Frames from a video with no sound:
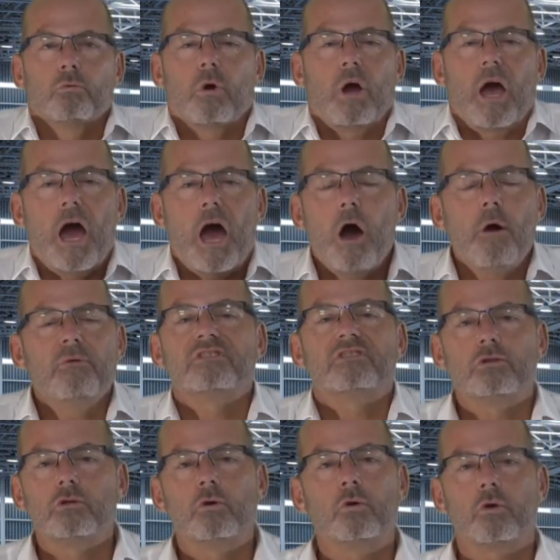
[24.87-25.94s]
how is
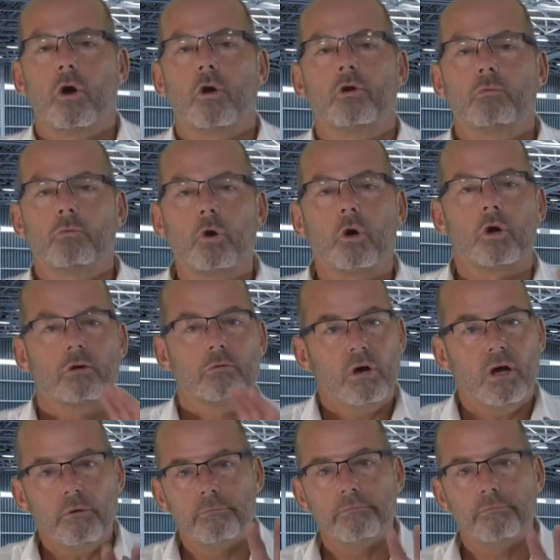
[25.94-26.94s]
it all going to work? Well,